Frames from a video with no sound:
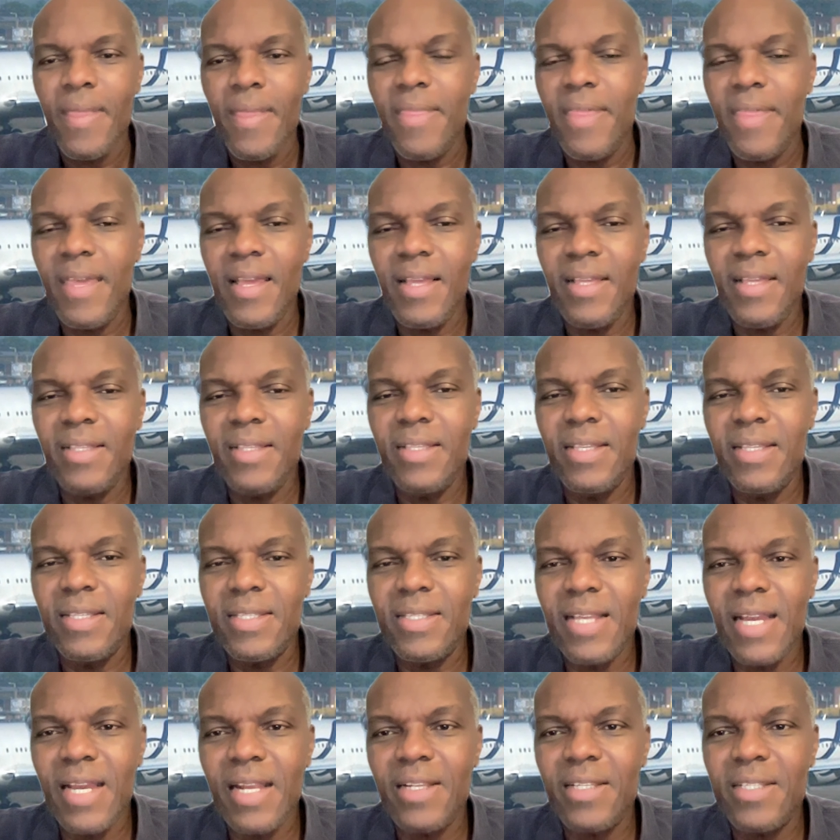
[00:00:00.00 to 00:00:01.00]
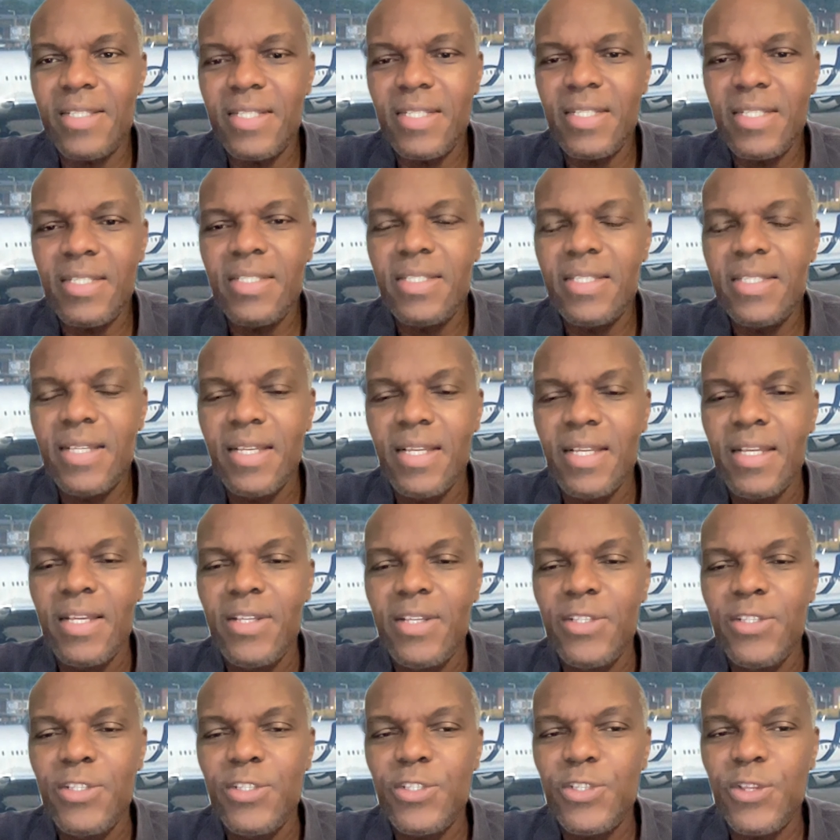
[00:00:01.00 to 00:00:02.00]
statuses
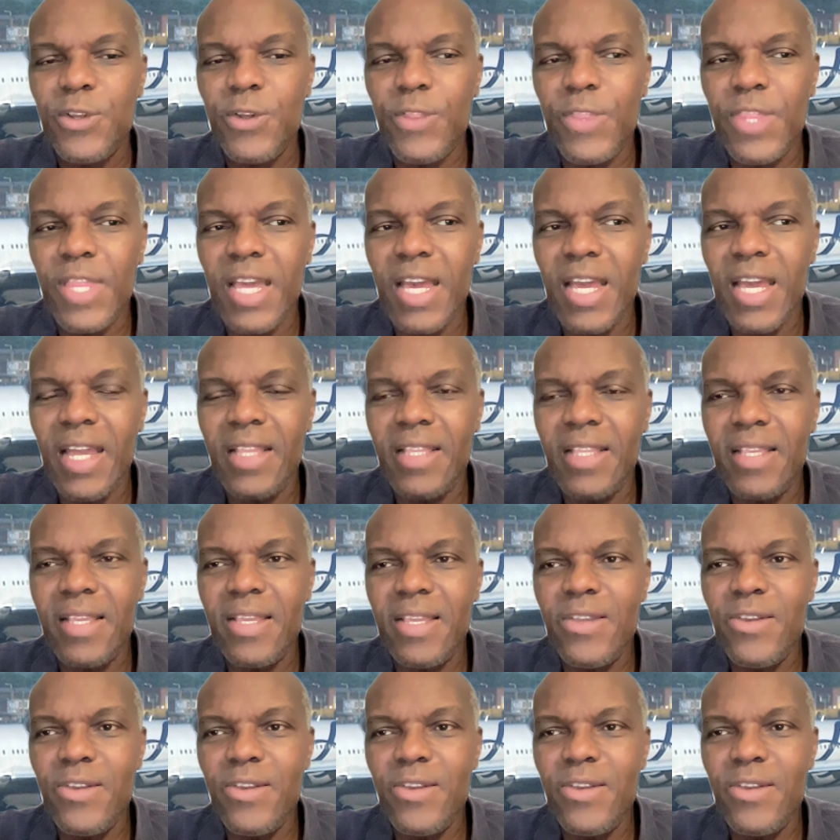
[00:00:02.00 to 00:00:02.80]
so that